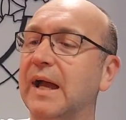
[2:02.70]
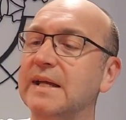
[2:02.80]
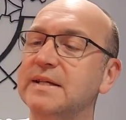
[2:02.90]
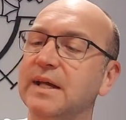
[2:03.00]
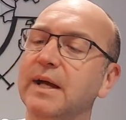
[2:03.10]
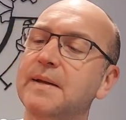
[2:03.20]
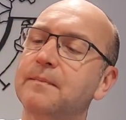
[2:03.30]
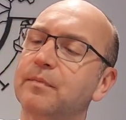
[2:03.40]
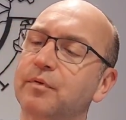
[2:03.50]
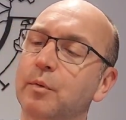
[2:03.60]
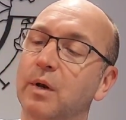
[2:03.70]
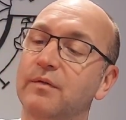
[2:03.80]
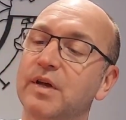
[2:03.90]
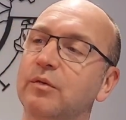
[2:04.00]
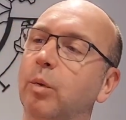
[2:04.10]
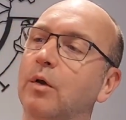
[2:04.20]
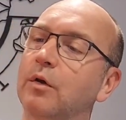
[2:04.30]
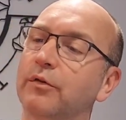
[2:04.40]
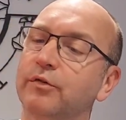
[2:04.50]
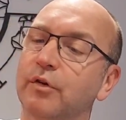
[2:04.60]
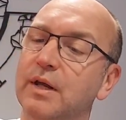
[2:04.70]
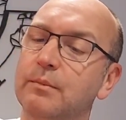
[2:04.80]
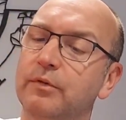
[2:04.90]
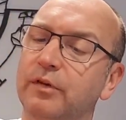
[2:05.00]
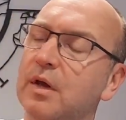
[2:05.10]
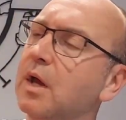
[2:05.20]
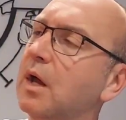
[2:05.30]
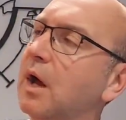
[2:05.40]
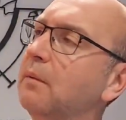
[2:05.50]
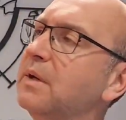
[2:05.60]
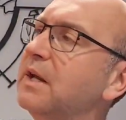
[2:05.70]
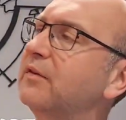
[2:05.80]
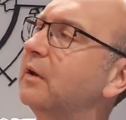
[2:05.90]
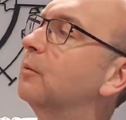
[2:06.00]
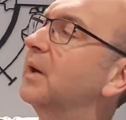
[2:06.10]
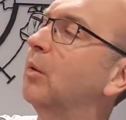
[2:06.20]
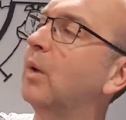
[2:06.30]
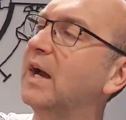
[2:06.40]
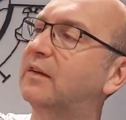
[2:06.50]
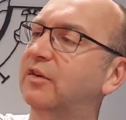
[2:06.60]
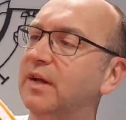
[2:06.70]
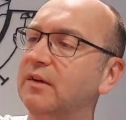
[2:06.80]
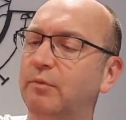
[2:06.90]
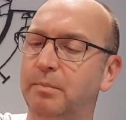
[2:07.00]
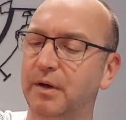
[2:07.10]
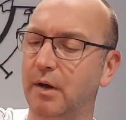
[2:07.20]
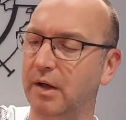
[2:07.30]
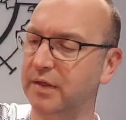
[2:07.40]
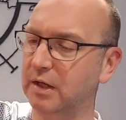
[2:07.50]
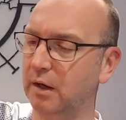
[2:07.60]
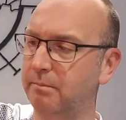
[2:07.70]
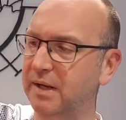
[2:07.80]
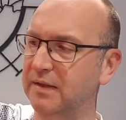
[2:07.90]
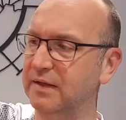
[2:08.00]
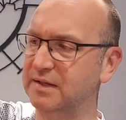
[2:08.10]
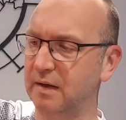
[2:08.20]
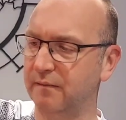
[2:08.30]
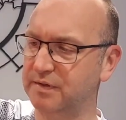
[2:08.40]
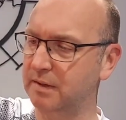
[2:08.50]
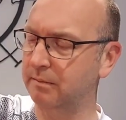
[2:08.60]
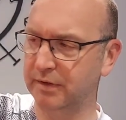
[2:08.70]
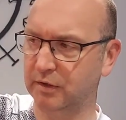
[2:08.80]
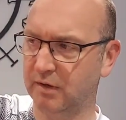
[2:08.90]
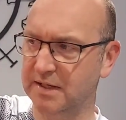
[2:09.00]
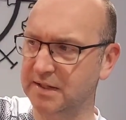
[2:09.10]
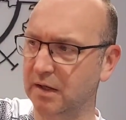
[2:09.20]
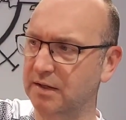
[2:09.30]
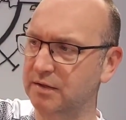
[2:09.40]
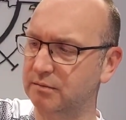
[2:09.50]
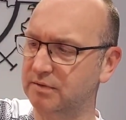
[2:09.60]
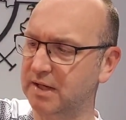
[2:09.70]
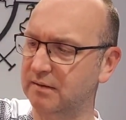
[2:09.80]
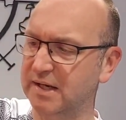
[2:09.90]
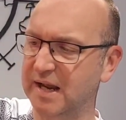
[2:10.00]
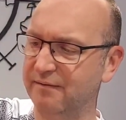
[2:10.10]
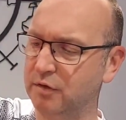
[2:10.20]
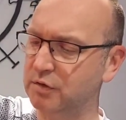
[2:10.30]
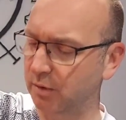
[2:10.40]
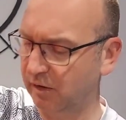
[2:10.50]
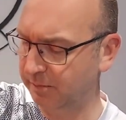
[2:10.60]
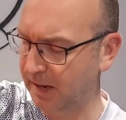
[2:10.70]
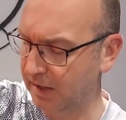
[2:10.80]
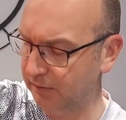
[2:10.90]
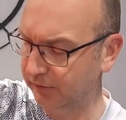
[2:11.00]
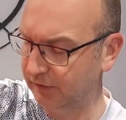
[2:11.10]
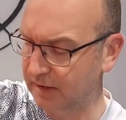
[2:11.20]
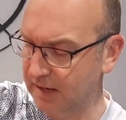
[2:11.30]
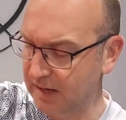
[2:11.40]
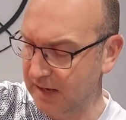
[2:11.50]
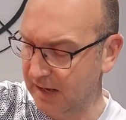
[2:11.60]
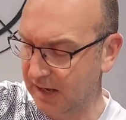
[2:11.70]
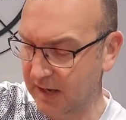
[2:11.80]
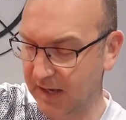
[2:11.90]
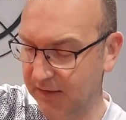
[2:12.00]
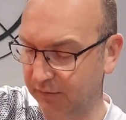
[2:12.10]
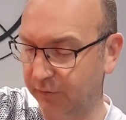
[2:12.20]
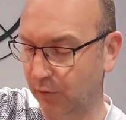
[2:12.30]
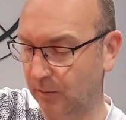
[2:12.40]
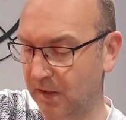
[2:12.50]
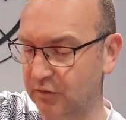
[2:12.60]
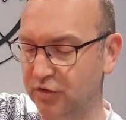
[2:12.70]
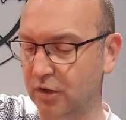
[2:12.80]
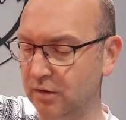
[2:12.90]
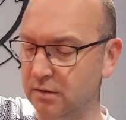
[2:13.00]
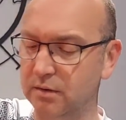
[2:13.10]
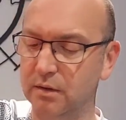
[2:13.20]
88 through one of his Whatnot streams. I mean, there's a little bit of wear to this, but I think I picked this up for something crazy like £11–12. It's 4Motion,